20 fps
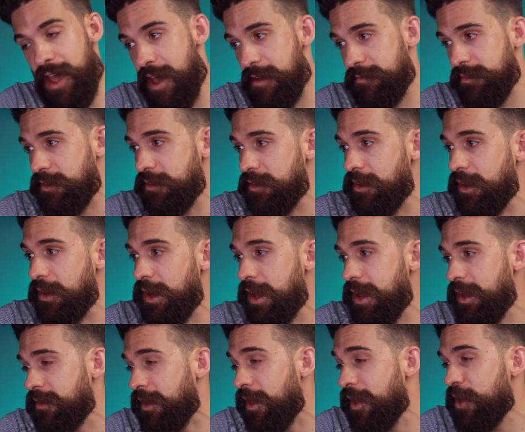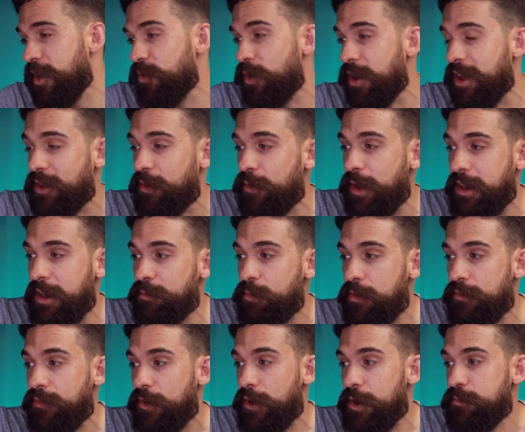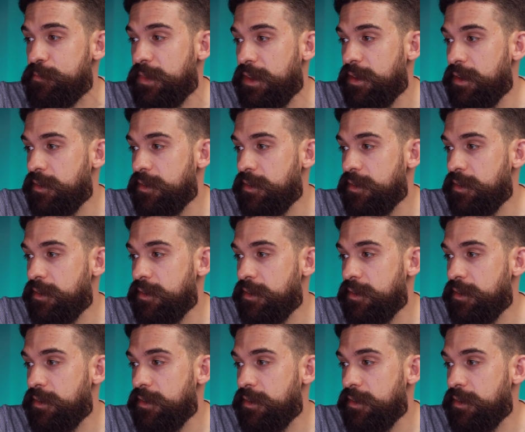have to delete what I created before.